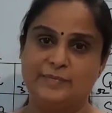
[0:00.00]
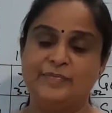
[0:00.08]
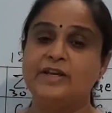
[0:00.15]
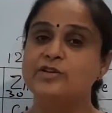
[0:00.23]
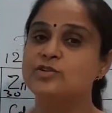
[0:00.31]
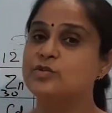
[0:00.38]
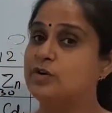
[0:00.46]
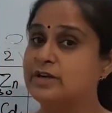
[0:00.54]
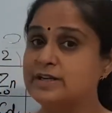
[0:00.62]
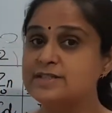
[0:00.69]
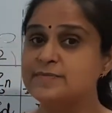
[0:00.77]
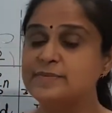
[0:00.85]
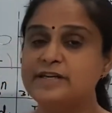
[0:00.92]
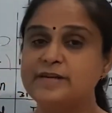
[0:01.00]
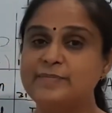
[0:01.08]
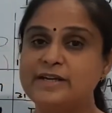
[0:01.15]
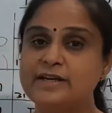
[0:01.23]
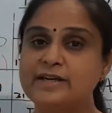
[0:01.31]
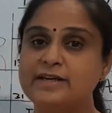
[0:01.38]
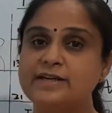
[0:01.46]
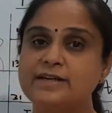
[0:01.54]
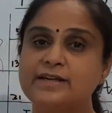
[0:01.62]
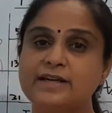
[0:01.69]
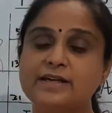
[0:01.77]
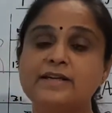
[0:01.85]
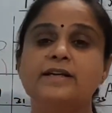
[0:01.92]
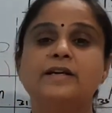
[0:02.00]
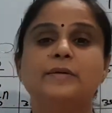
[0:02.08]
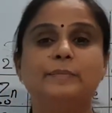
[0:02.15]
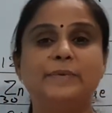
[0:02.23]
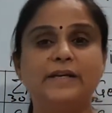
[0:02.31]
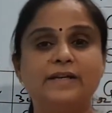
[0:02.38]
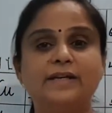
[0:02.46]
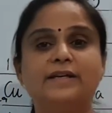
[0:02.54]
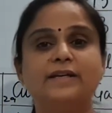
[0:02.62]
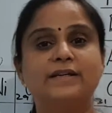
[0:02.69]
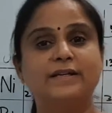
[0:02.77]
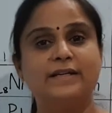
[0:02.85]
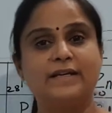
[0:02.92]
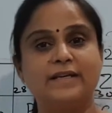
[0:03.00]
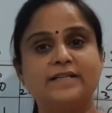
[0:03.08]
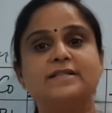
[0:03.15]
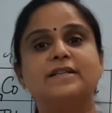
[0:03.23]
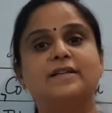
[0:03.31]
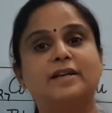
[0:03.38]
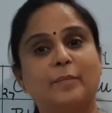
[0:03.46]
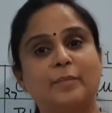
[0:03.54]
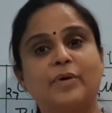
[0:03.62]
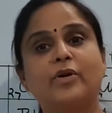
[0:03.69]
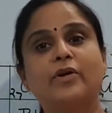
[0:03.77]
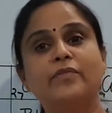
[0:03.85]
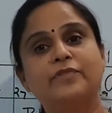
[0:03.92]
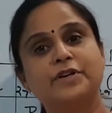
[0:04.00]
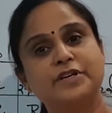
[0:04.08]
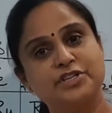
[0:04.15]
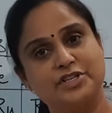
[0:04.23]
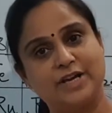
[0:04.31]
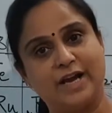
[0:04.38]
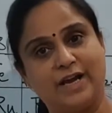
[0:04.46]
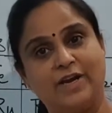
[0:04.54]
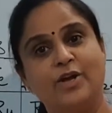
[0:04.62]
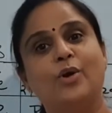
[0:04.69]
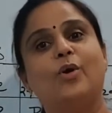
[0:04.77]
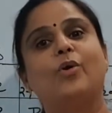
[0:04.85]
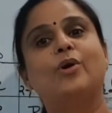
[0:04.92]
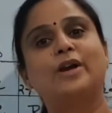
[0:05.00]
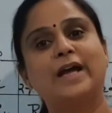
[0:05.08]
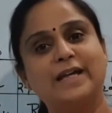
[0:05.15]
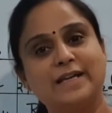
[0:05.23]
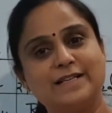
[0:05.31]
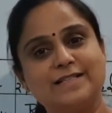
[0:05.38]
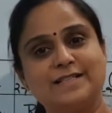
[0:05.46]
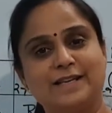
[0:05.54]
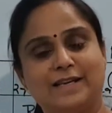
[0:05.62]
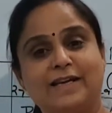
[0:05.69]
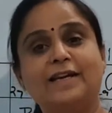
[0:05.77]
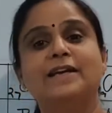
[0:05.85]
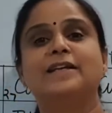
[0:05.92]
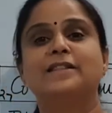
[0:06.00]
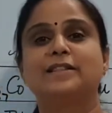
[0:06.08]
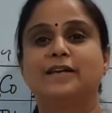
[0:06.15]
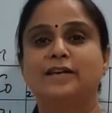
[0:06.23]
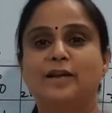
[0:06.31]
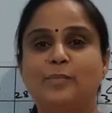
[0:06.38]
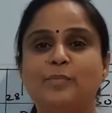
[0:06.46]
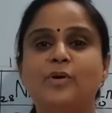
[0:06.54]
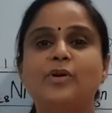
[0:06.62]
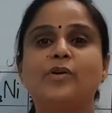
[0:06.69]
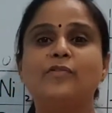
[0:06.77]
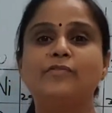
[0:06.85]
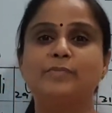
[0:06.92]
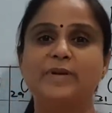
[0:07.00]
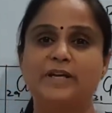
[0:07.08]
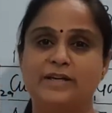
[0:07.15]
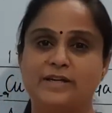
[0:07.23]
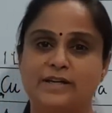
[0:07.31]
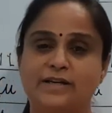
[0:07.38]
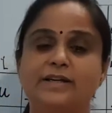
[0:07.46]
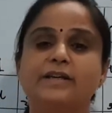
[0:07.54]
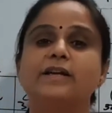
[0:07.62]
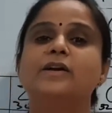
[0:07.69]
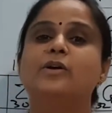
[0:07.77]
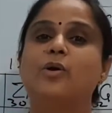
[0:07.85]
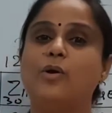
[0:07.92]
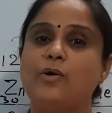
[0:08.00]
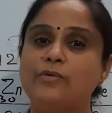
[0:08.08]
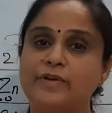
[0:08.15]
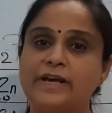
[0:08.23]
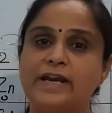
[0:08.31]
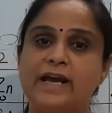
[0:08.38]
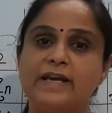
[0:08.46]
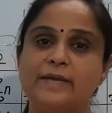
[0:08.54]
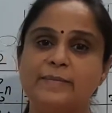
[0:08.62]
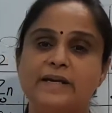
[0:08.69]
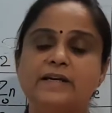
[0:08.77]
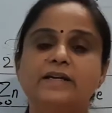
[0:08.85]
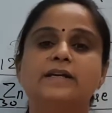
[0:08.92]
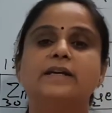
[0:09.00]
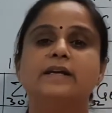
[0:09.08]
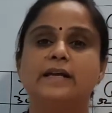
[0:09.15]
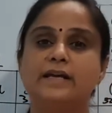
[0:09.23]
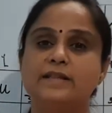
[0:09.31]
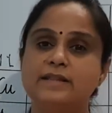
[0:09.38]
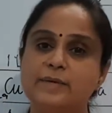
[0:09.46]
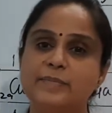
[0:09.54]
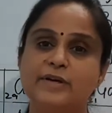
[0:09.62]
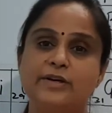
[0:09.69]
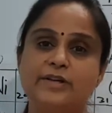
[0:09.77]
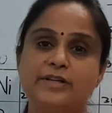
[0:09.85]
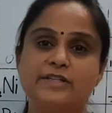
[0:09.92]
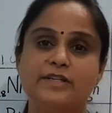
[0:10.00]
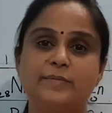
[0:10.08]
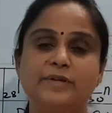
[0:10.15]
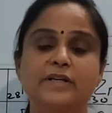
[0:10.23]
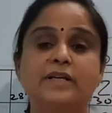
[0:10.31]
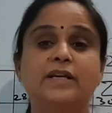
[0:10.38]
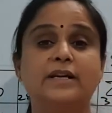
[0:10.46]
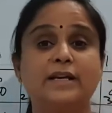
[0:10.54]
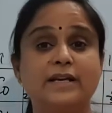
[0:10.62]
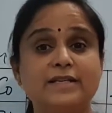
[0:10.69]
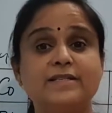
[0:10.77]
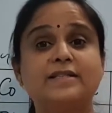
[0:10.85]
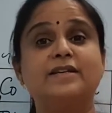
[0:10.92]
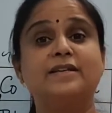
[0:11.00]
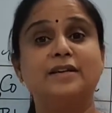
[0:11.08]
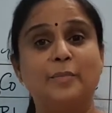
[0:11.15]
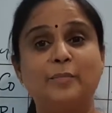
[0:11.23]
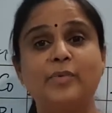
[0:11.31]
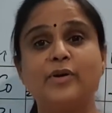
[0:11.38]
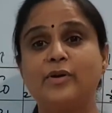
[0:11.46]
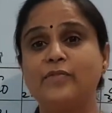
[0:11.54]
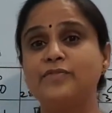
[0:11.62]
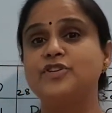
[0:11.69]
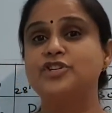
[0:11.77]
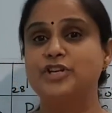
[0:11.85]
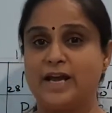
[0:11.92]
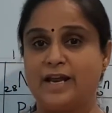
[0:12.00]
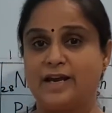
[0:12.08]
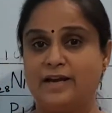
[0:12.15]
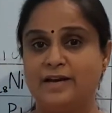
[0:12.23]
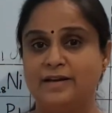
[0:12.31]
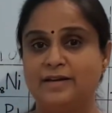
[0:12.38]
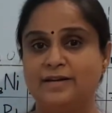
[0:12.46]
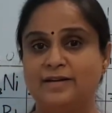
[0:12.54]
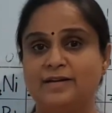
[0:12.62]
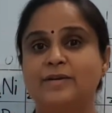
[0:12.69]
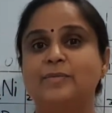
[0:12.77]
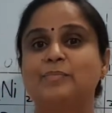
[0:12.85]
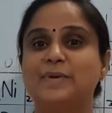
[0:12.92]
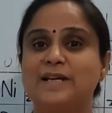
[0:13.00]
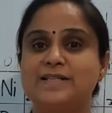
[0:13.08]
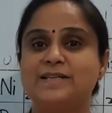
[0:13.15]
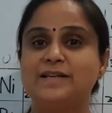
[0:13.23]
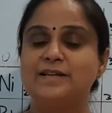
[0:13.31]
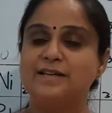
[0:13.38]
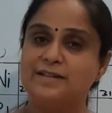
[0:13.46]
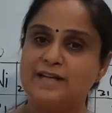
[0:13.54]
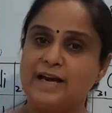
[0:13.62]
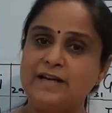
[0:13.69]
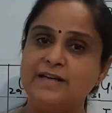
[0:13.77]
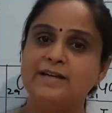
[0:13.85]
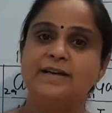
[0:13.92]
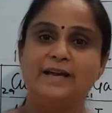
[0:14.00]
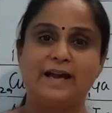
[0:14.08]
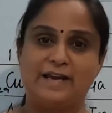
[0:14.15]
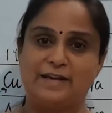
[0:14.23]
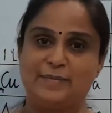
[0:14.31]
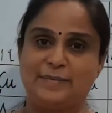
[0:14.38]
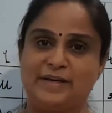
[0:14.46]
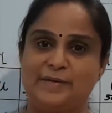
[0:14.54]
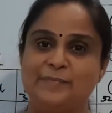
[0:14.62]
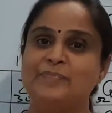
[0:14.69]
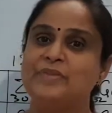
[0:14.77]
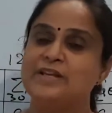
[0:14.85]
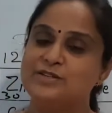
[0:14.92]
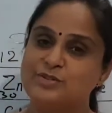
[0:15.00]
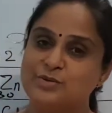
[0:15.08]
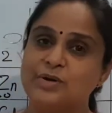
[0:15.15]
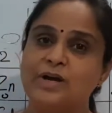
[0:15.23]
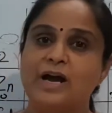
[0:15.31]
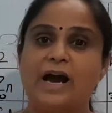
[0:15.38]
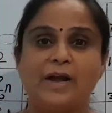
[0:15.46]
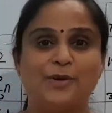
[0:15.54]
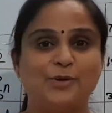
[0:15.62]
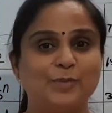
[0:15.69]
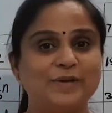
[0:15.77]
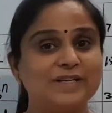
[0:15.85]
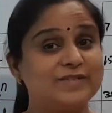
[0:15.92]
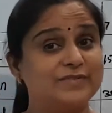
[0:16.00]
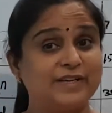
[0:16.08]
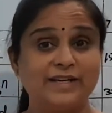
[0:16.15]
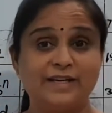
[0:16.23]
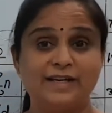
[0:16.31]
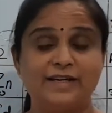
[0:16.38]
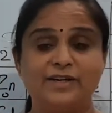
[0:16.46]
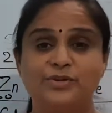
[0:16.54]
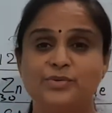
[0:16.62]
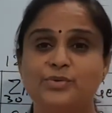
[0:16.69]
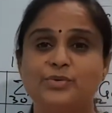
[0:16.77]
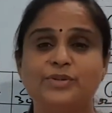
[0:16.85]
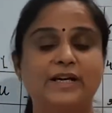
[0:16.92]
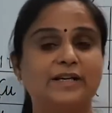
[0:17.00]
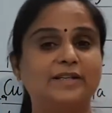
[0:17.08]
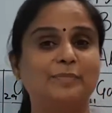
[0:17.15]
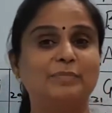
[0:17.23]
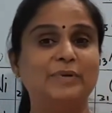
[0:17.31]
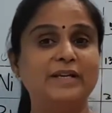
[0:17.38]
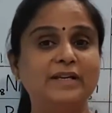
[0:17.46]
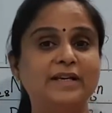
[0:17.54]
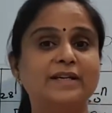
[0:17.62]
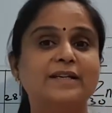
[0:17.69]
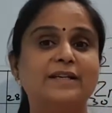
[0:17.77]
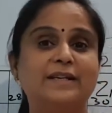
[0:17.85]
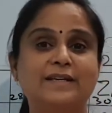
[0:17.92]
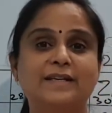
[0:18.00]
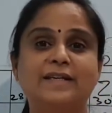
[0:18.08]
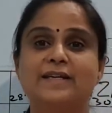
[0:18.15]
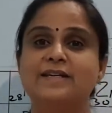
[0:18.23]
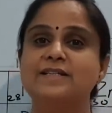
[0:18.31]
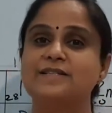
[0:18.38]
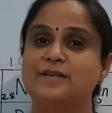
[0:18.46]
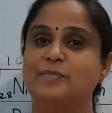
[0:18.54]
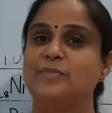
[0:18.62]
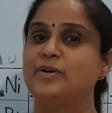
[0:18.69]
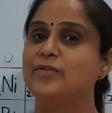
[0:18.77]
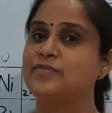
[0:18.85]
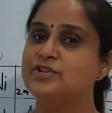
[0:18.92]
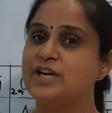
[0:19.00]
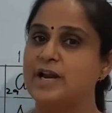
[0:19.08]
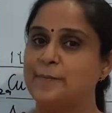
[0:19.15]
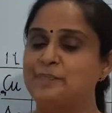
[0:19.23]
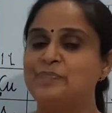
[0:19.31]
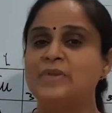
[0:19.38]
So what does period indicate? Period indicates the number of shell, or I can say the number of period of an element in the periodic table is the number of shell present in that element. So I hope it is very clear to you that the period indicates number of shell.